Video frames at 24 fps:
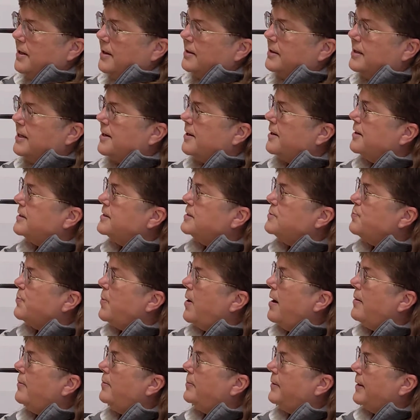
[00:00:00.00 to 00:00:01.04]
There's
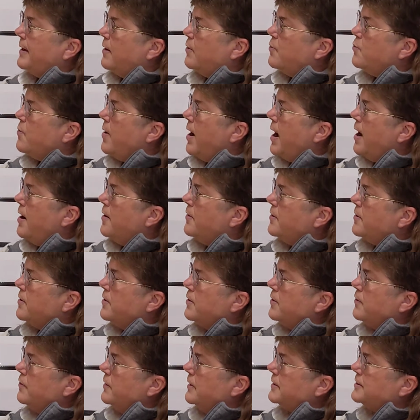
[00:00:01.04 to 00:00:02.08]
probably a
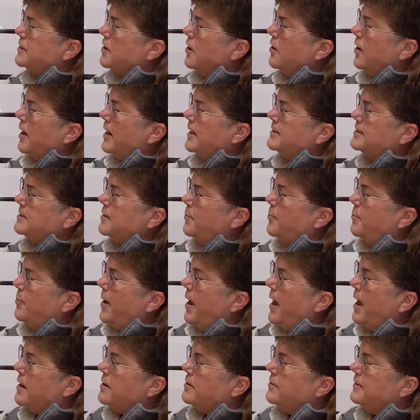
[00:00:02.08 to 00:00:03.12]
router. There's all kinds of
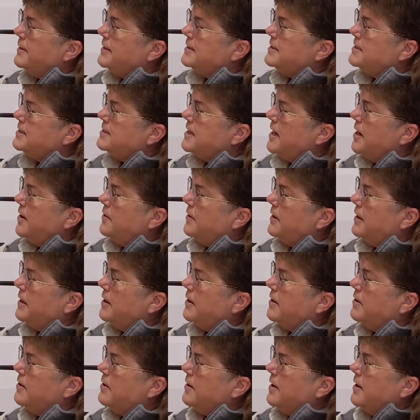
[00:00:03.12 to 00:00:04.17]
batteries down
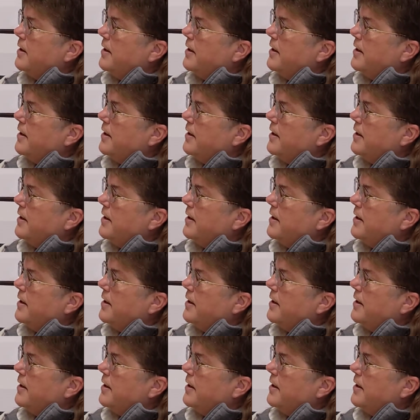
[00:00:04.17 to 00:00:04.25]
here.